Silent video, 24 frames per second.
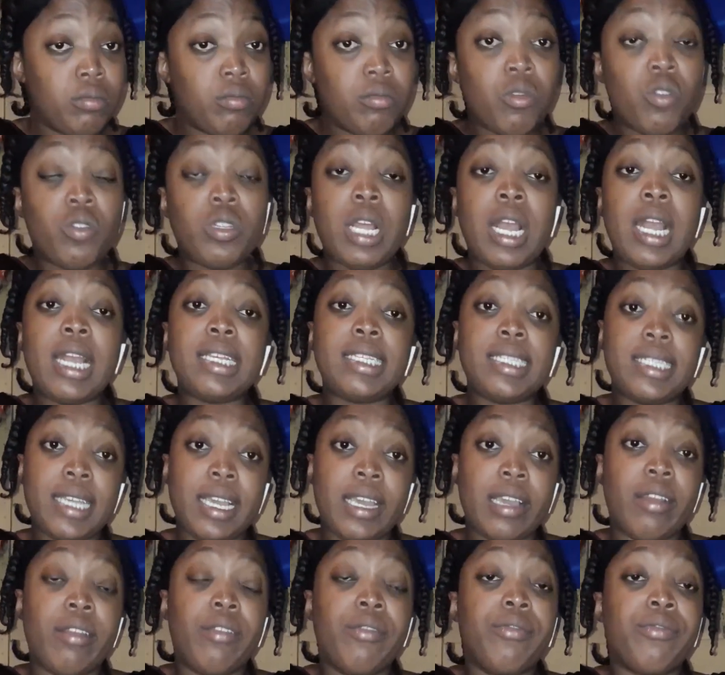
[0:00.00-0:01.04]
about
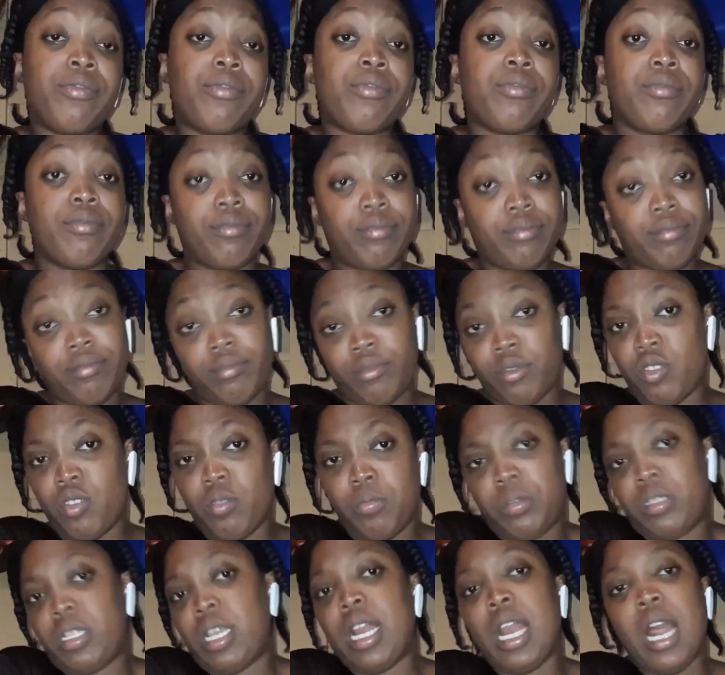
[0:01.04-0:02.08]
herself.
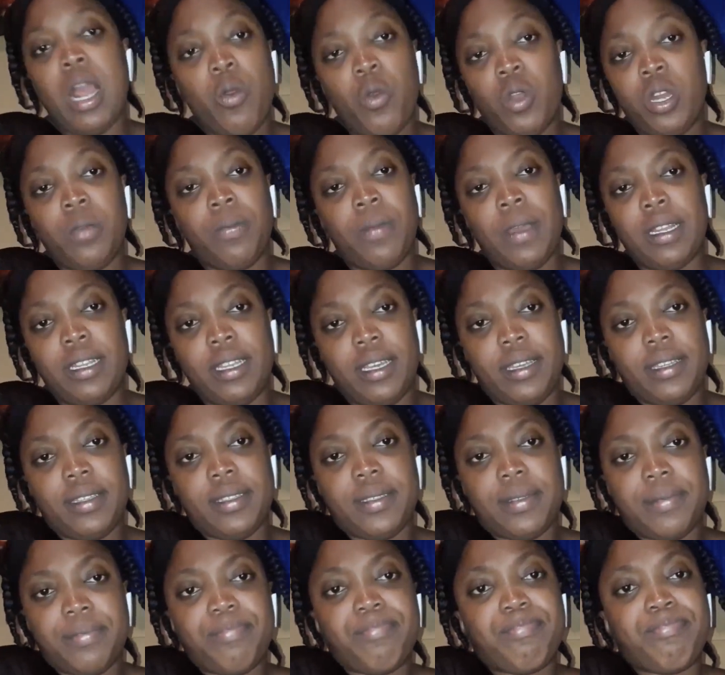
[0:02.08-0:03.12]
Tell her a whole heap of
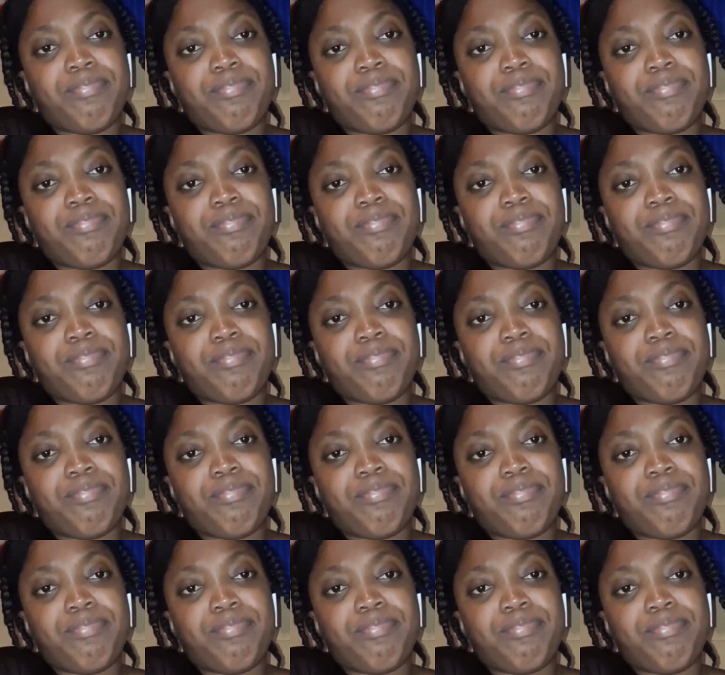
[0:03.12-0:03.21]
things.